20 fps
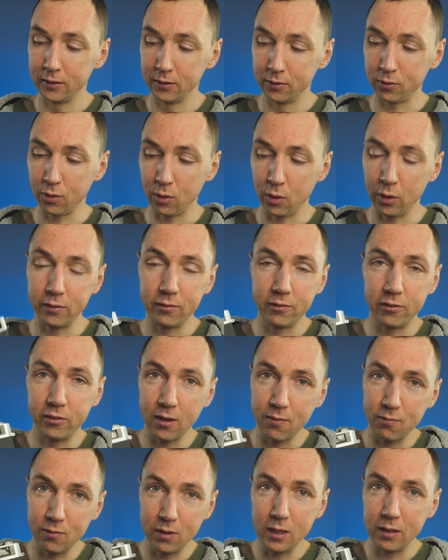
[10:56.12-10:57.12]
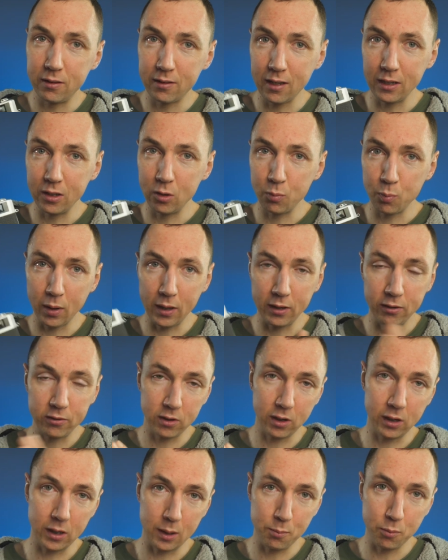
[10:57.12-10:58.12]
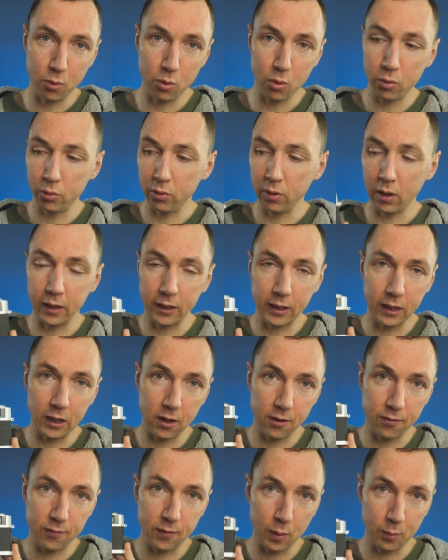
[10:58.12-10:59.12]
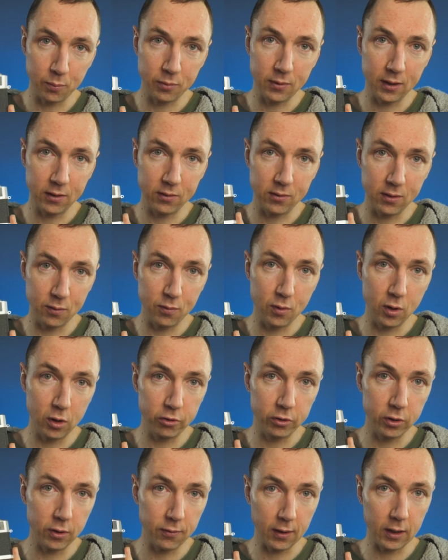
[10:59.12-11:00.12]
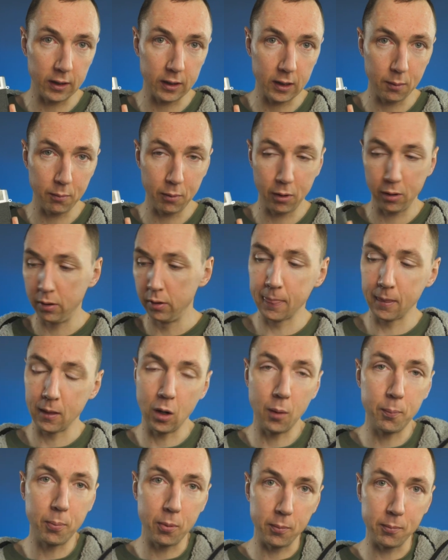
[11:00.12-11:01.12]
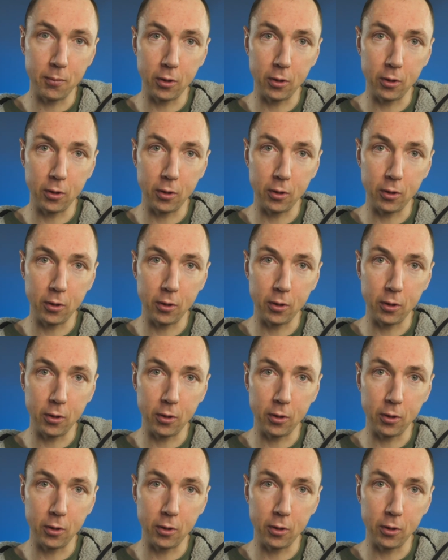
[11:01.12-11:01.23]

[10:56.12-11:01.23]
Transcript: So I generally tend to pay slightly more and get a film tested version of that camera. I'll put